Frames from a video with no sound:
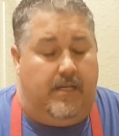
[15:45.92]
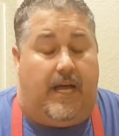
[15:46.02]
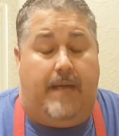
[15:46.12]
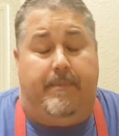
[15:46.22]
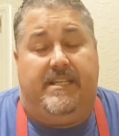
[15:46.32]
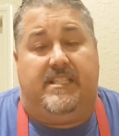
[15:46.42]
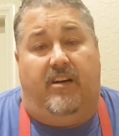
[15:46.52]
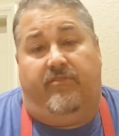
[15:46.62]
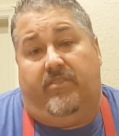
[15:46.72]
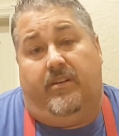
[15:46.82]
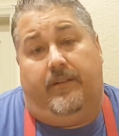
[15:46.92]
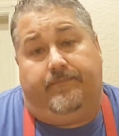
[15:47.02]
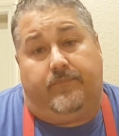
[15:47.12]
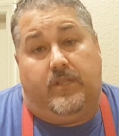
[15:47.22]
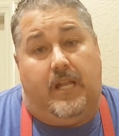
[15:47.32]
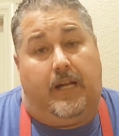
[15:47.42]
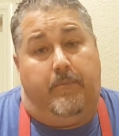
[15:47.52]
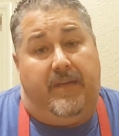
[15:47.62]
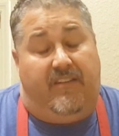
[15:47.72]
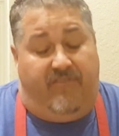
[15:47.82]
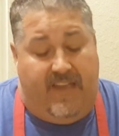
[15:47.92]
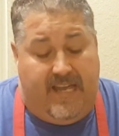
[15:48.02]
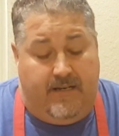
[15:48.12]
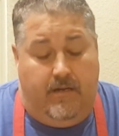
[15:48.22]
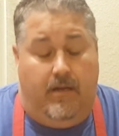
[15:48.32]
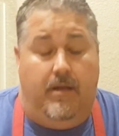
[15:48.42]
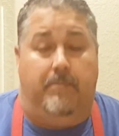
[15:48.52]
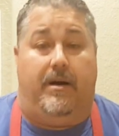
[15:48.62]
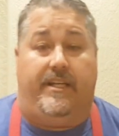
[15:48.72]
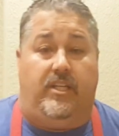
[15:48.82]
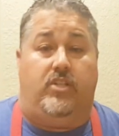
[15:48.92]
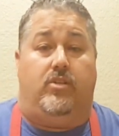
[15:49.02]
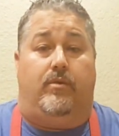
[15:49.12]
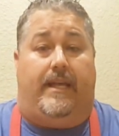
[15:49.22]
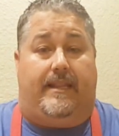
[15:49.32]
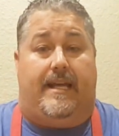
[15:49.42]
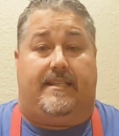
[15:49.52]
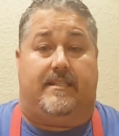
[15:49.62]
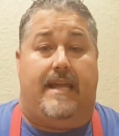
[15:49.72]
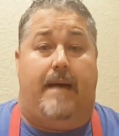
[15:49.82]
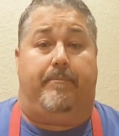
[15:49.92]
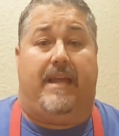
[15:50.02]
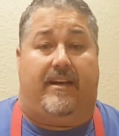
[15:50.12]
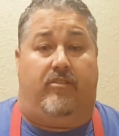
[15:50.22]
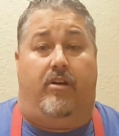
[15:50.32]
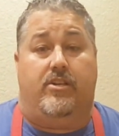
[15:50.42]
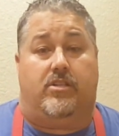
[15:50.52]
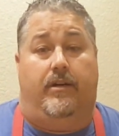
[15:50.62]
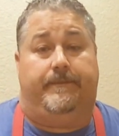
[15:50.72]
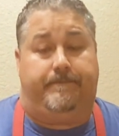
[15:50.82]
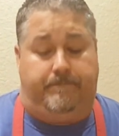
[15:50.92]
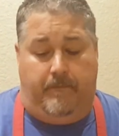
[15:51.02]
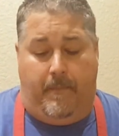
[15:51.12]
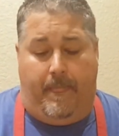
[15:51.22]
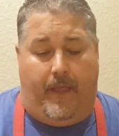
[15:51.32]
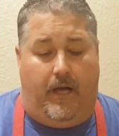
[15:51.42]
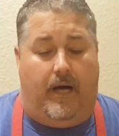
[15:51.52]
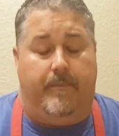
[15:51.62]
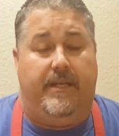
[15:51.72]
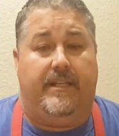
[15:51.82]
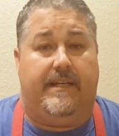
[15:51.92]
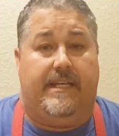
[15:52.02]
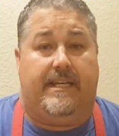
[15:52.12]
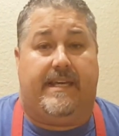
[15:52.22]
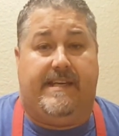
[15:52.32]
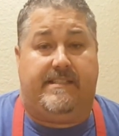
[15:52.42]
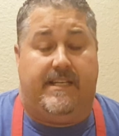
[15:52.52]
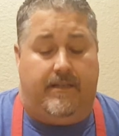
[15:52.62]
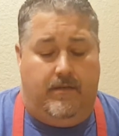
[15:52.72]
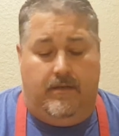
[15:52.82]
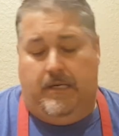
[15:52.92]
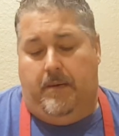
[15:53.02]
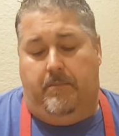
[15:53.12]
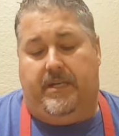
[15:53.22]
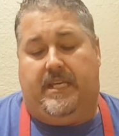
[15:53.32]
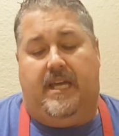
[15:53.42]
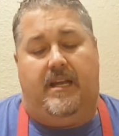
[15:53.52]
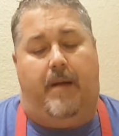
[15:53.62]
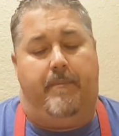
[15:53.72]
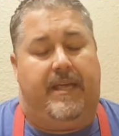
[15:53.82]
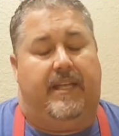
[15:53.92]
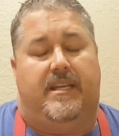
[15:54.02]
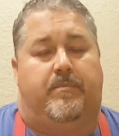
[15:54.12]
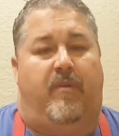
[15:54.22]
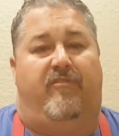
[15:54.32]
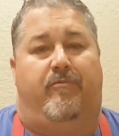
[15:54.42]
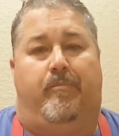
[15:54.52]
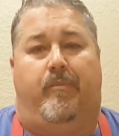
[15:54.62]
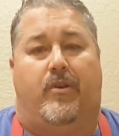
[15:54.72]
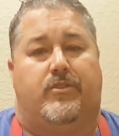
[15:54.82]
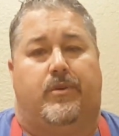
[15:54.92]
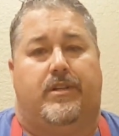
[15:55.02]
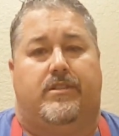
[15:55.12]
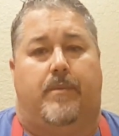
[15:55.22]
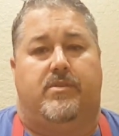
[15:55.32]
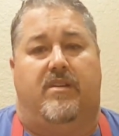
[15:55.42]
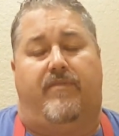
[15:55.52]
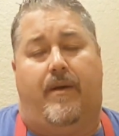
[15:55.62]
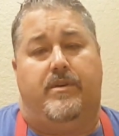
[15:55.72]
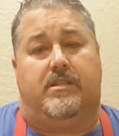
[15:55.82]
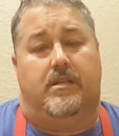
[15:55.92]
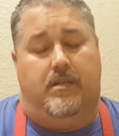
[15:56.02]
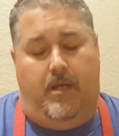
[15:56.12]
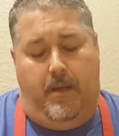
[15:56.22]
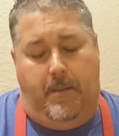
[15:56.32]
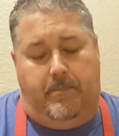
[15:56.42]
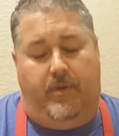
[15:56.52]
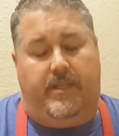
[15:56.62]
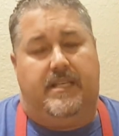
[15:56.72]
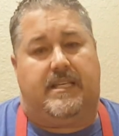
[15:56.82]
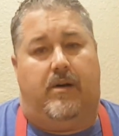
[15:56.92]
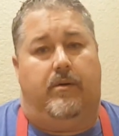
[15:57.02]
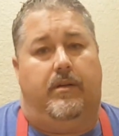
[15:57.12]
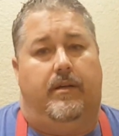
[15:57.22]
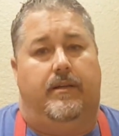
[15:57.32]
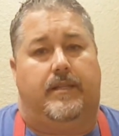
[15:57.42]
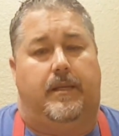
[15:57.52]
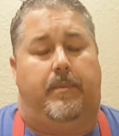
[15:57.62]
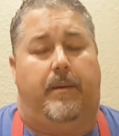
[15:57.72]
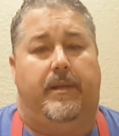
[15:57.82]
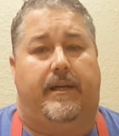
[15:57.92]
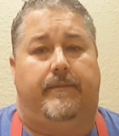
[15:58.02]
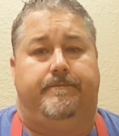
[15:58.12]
I myself, not a big fan, but you do get that snap, that crunch in a casing. But again, I'm making this for personal consumption. If I was putting this out to the public,